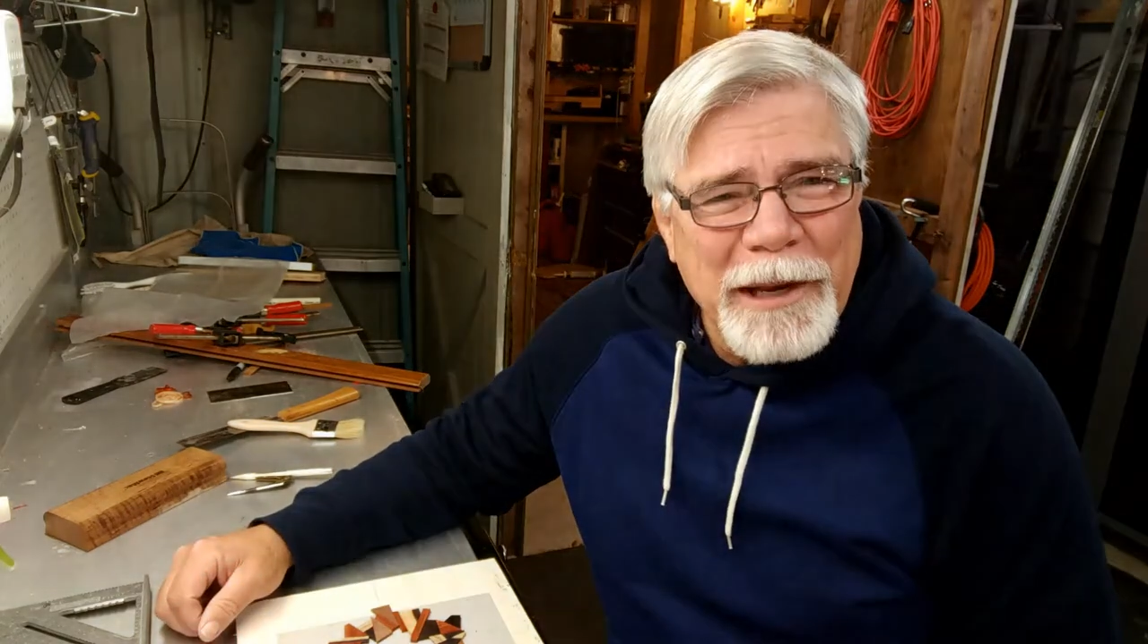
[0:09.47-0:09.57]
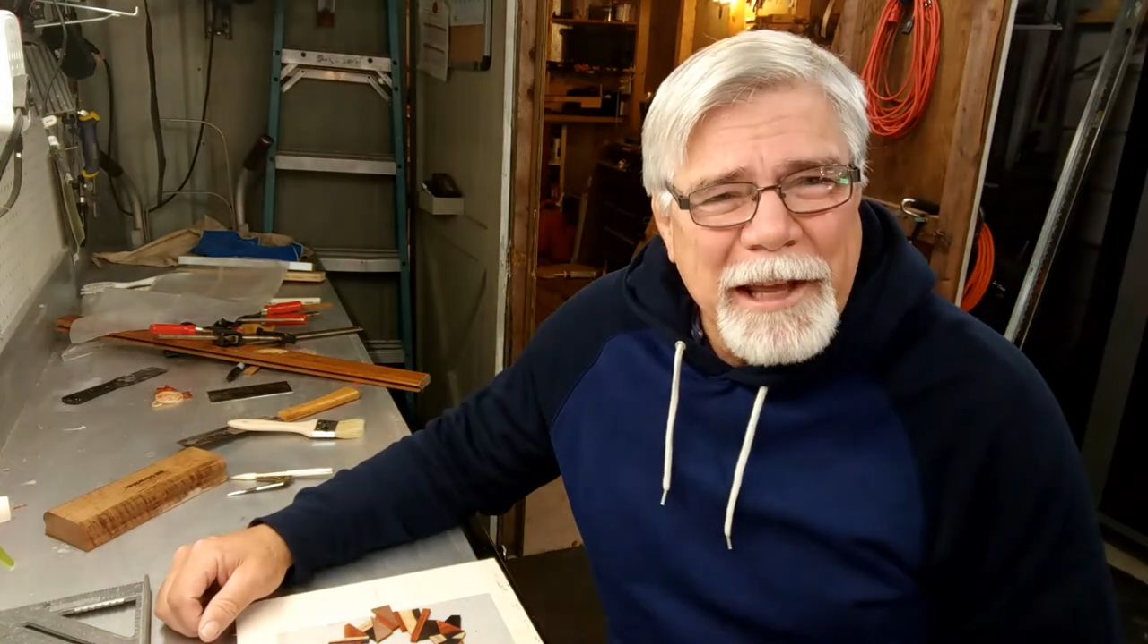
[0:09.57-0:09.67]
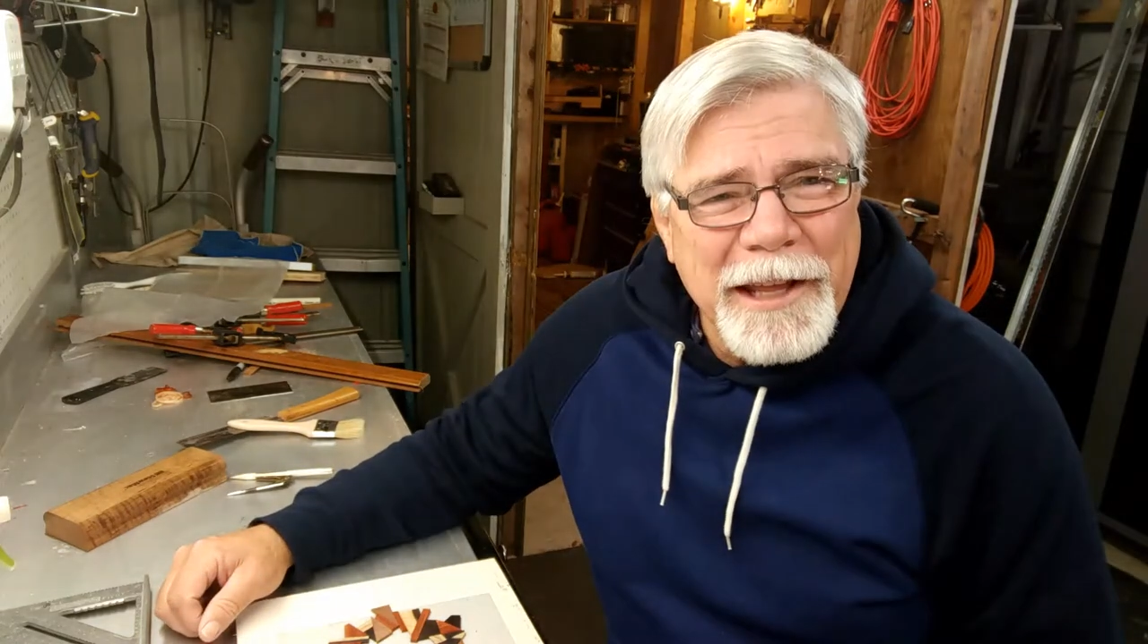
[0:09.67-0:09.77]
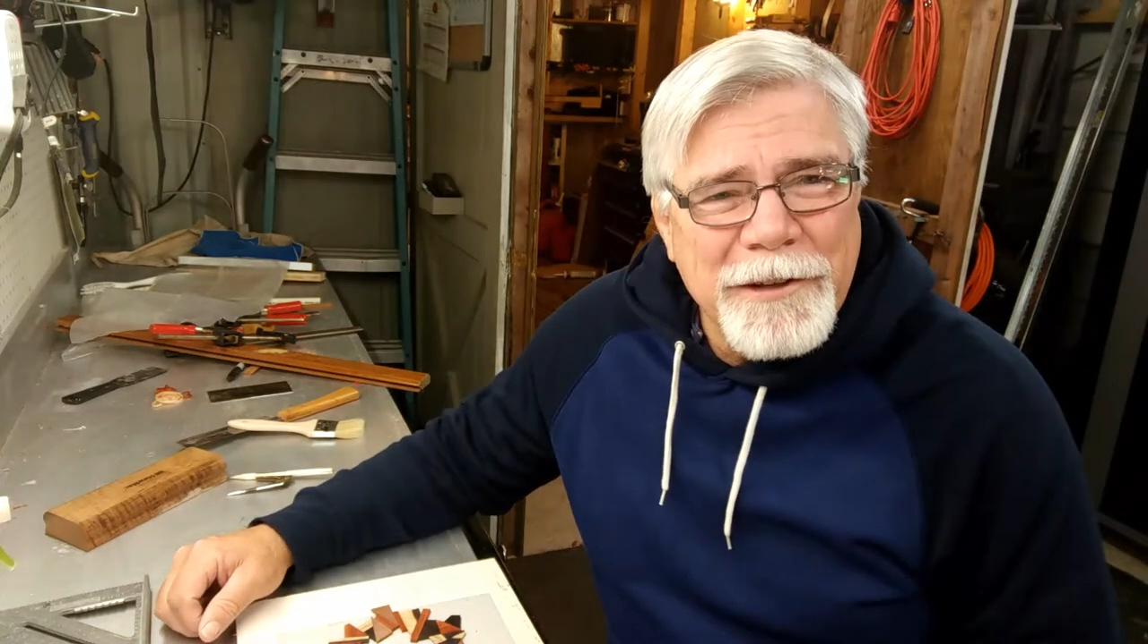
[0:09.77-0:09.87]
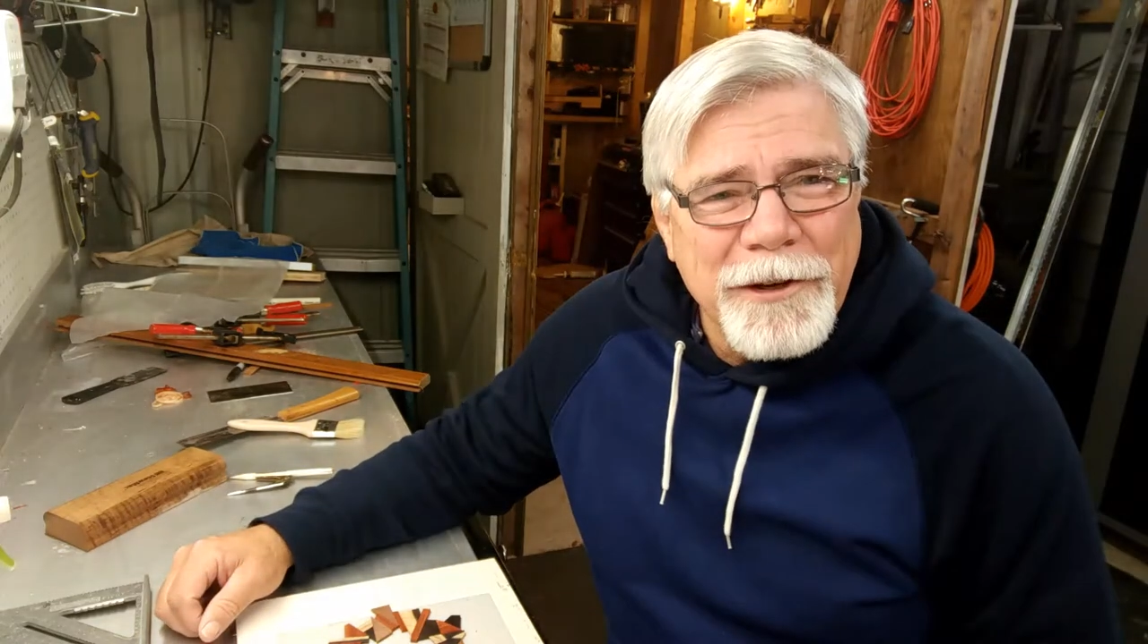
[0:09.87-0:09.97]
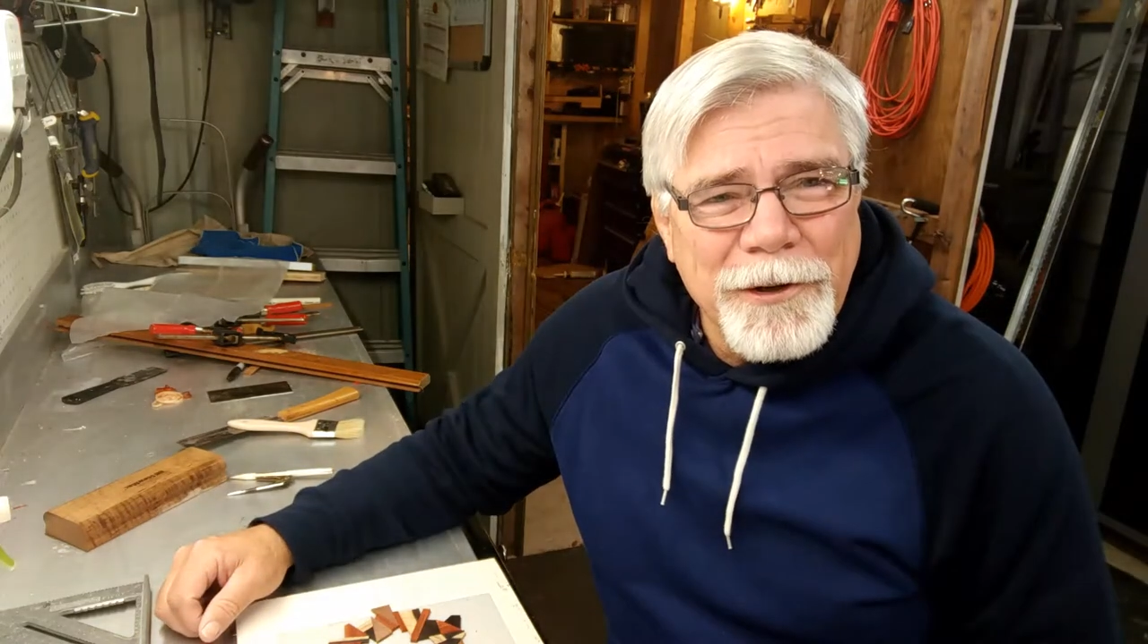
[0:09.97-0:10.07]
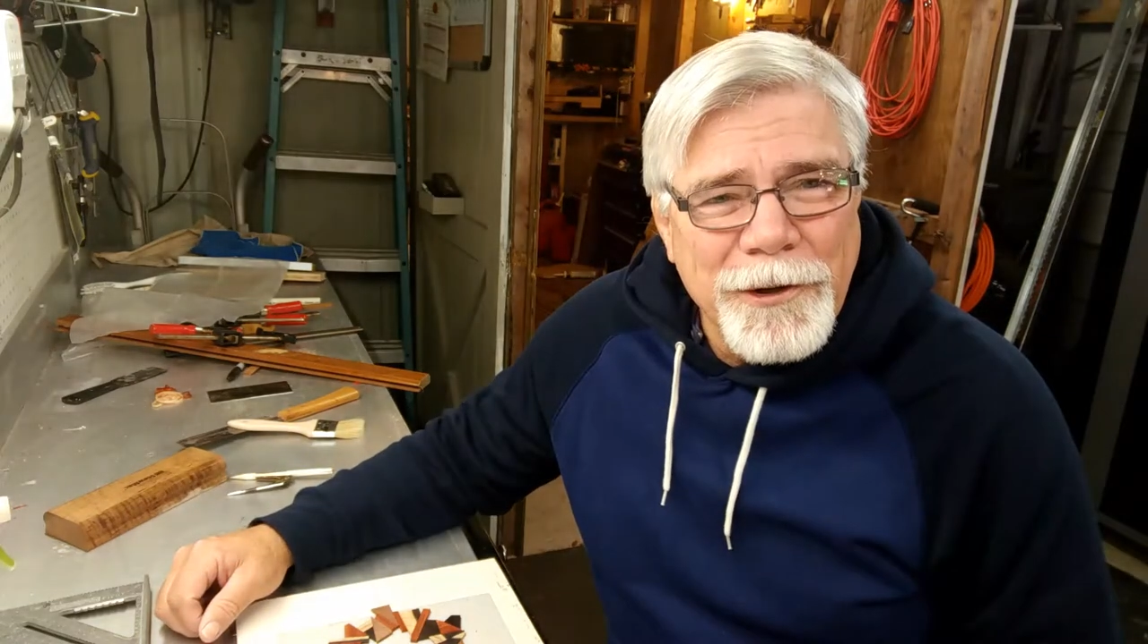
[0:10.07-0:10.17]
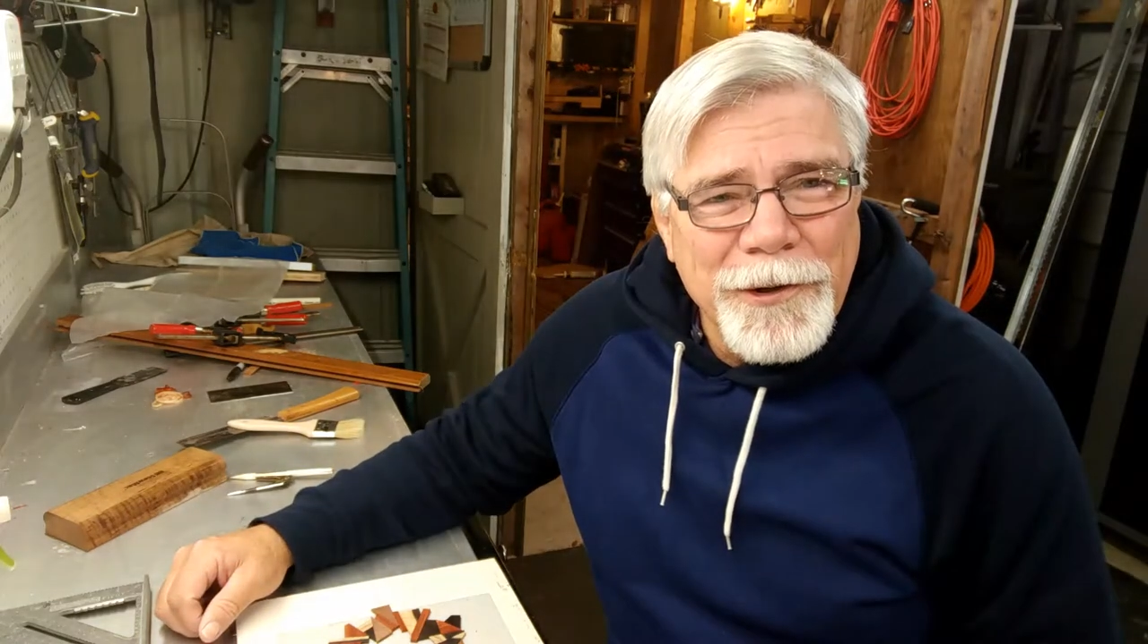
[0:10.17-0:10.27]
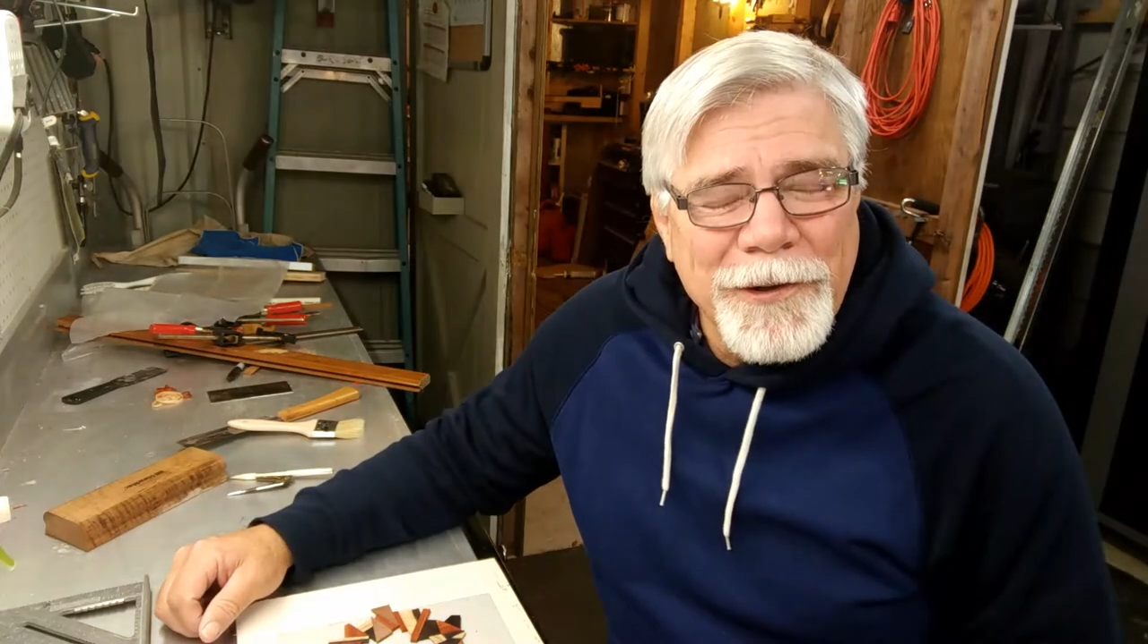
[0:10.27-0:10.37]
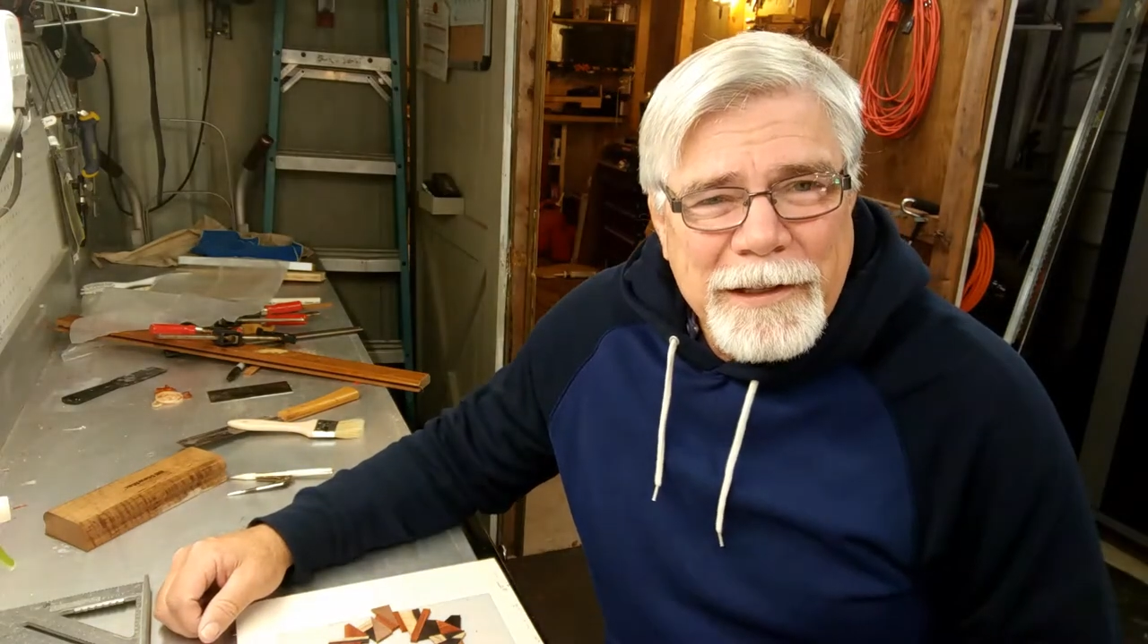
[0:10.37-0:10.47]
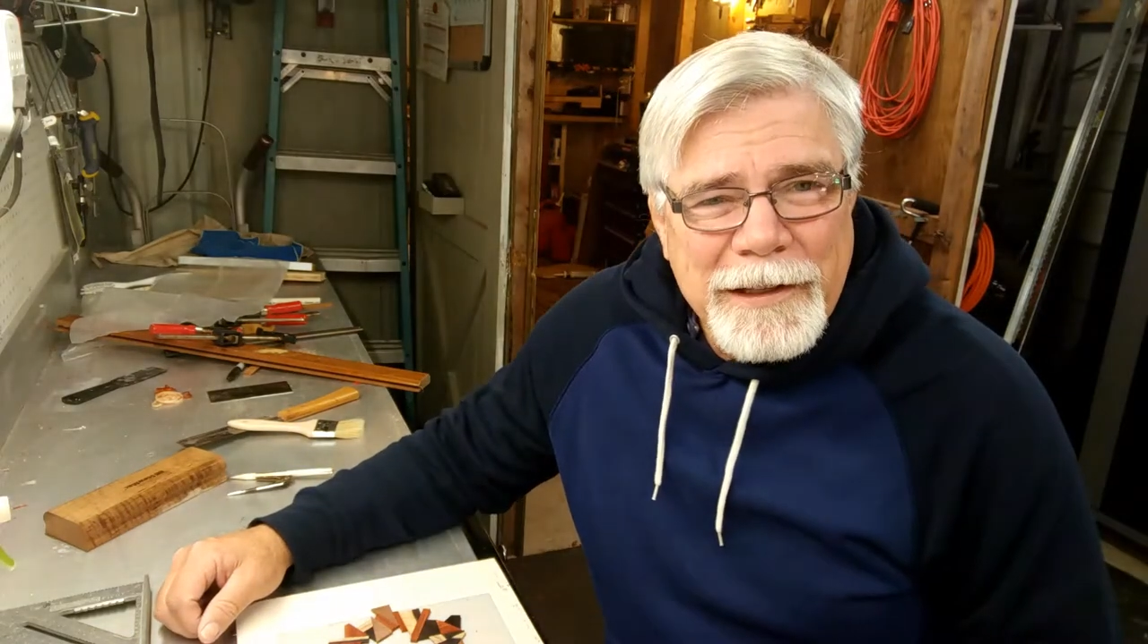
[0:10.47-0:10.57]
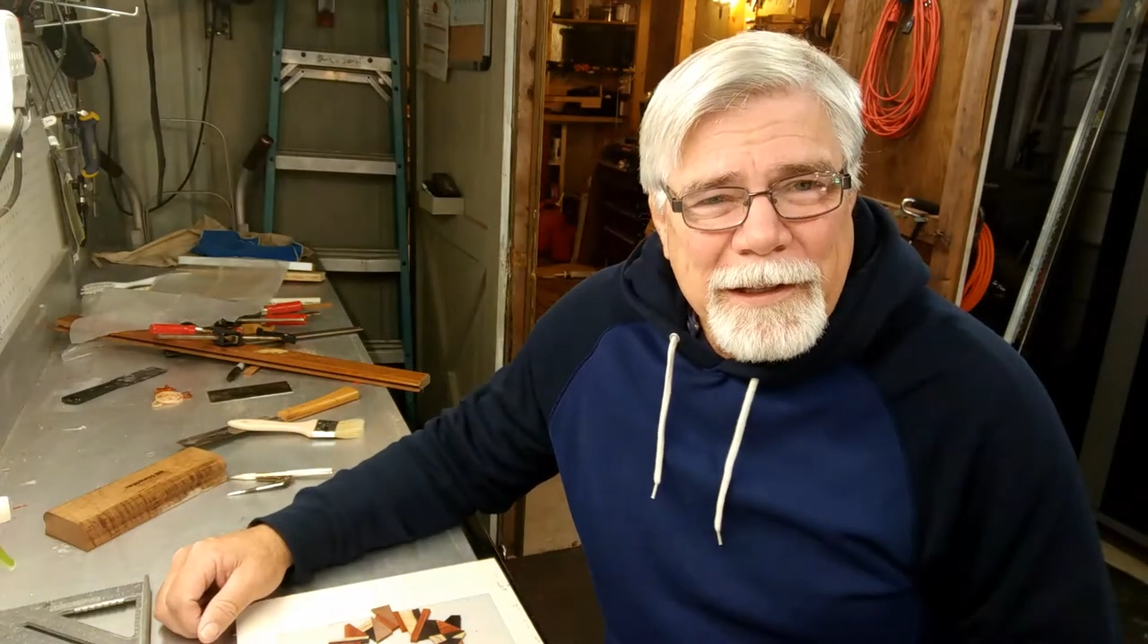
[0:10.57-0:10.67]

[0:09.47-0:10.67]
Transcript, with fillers: planned to do.